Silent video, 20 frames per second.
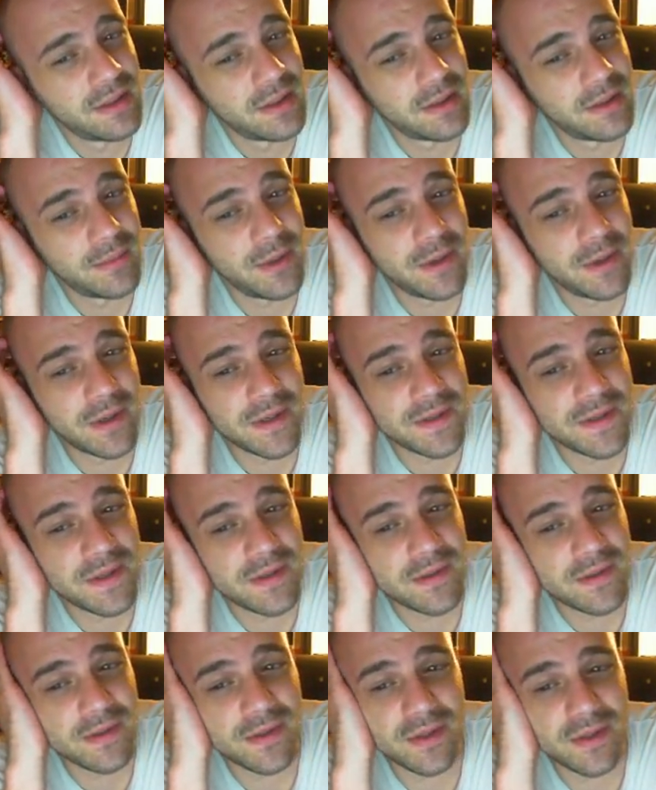American
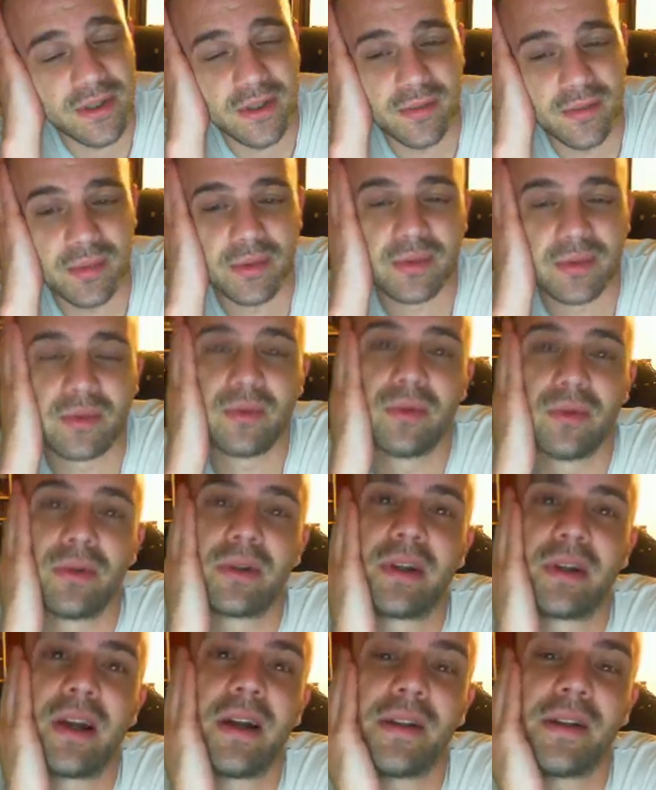censorship or
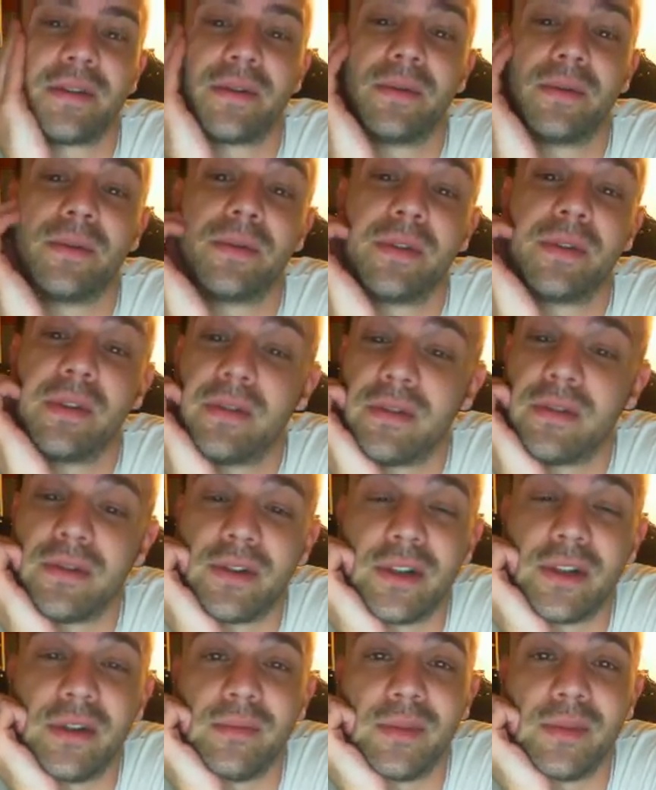console
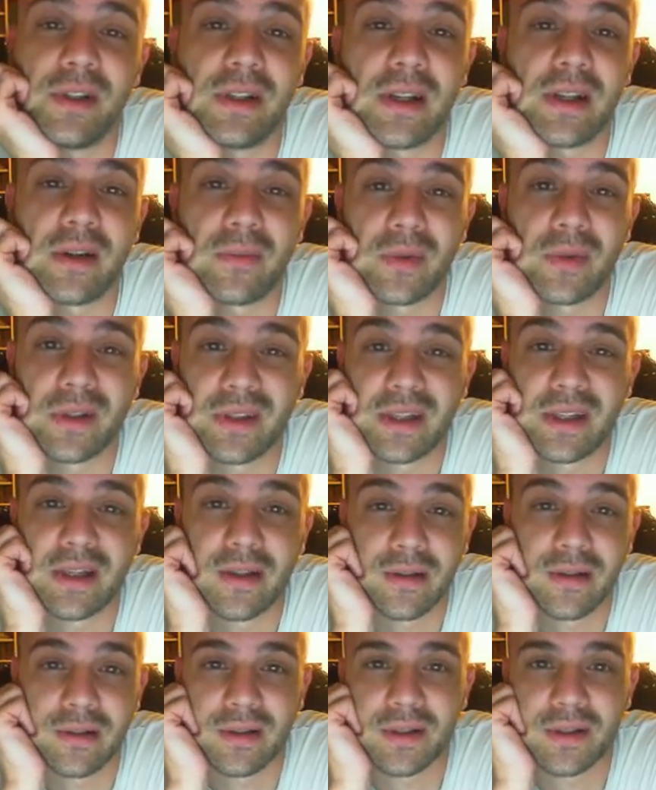censorship did not want
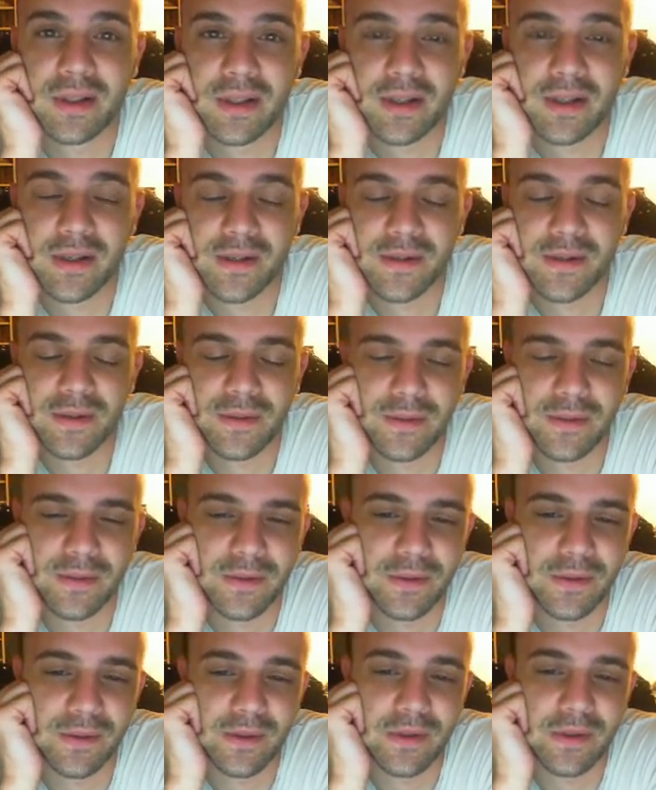that on the console,
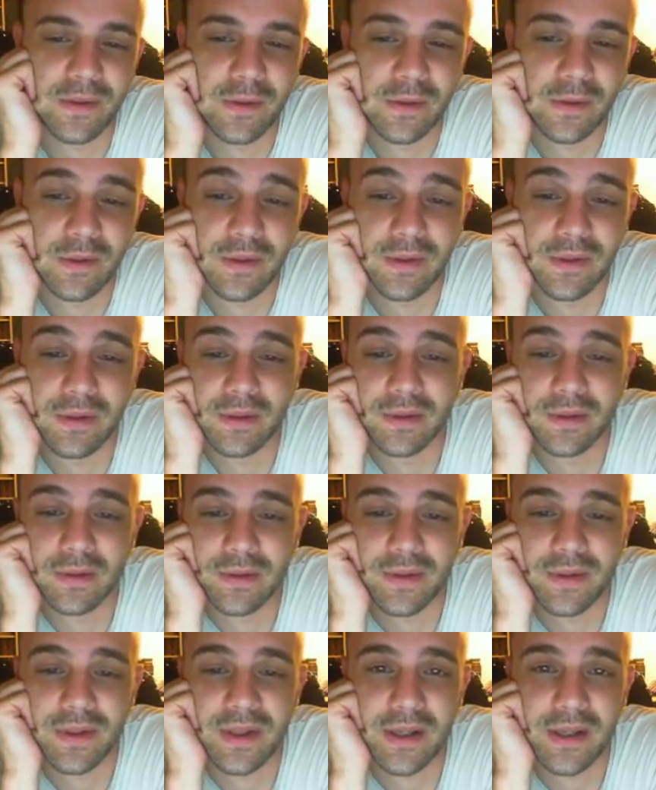so they took the
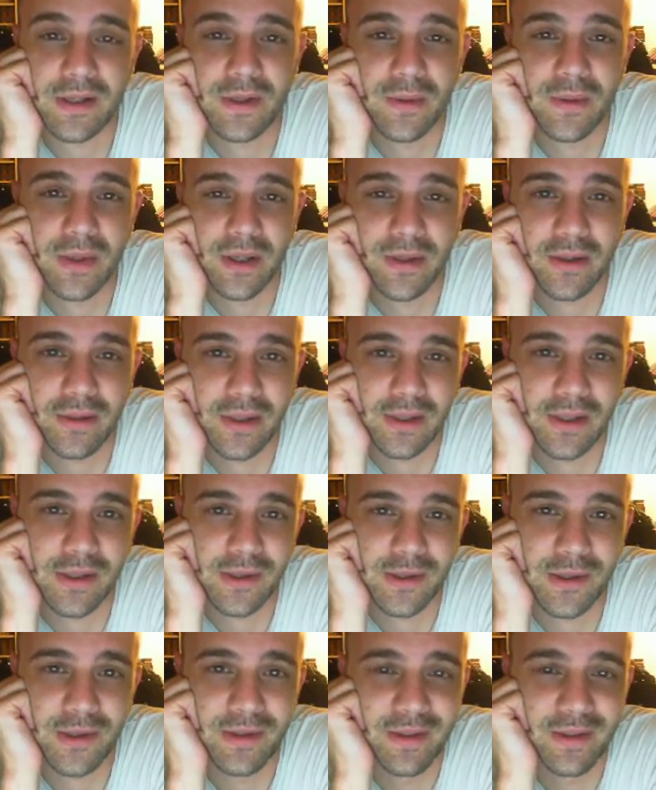statue out
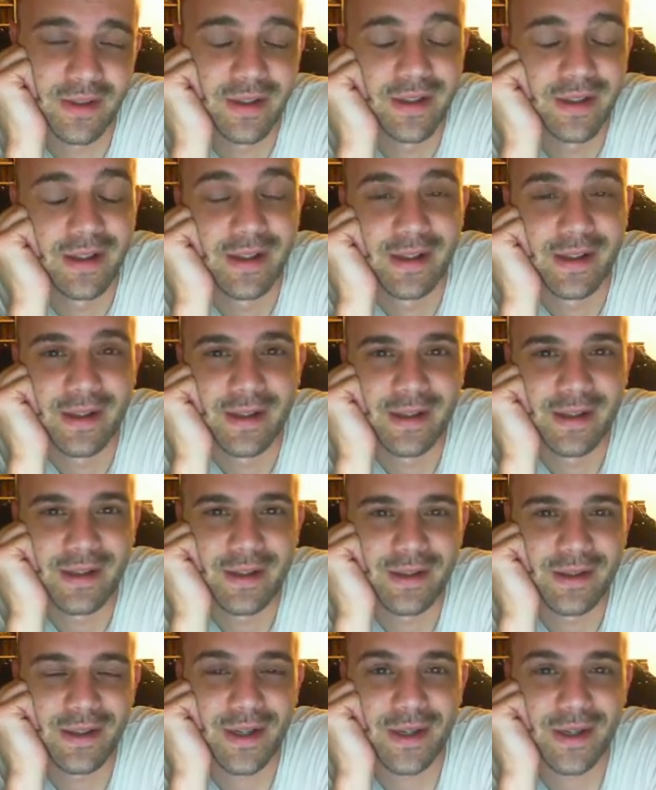and
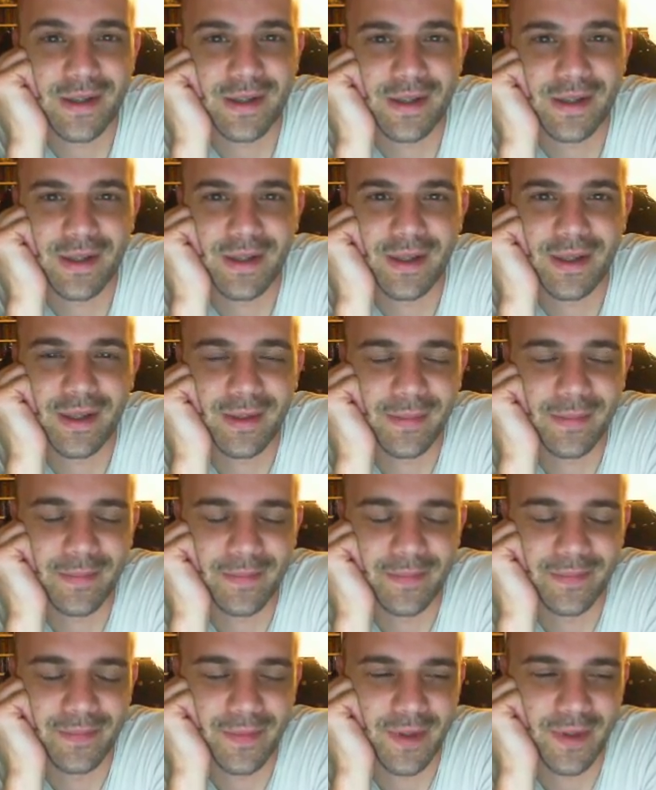changed the
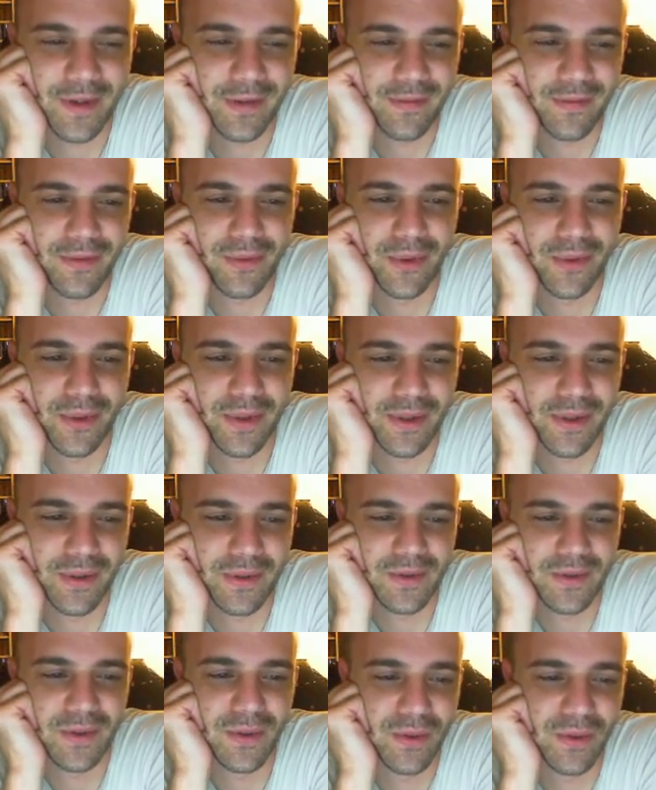name of Thrill
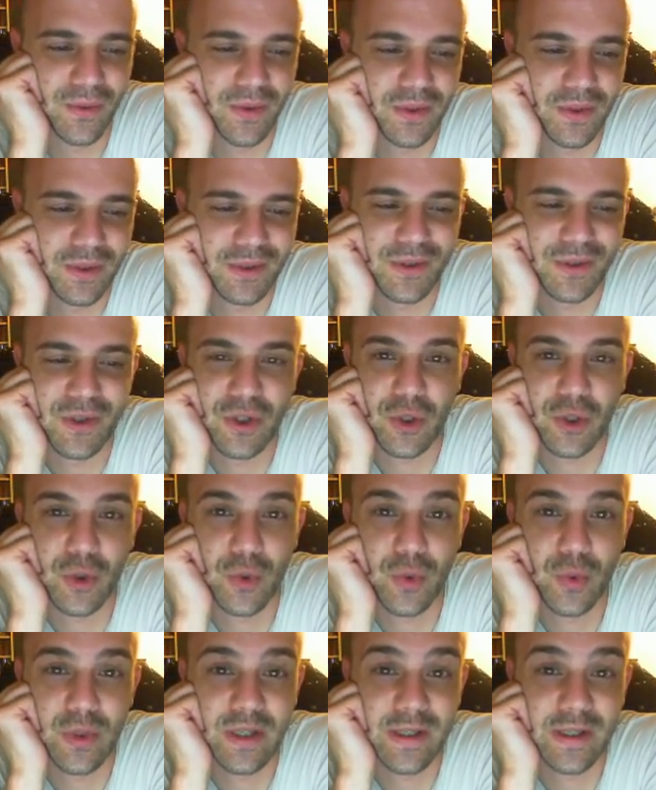Kill to
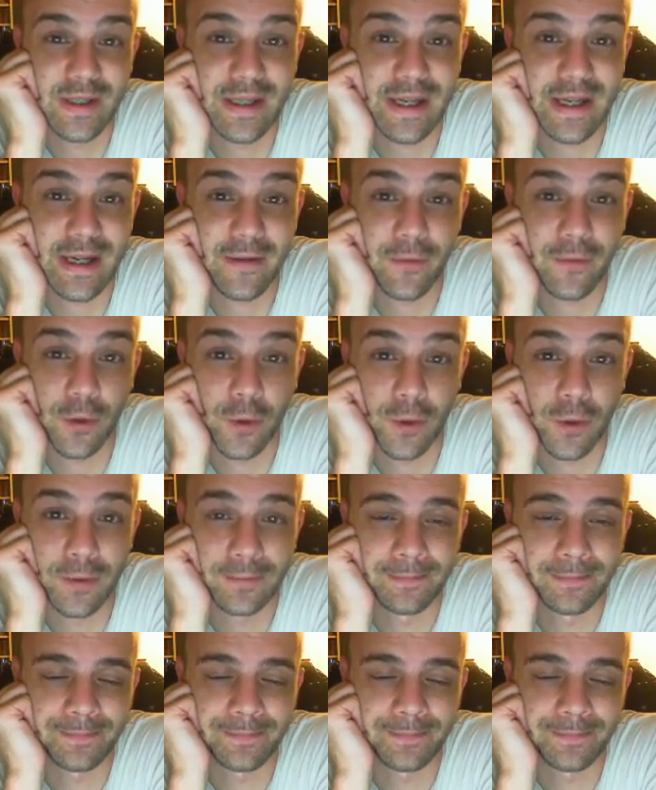Tuna Diver.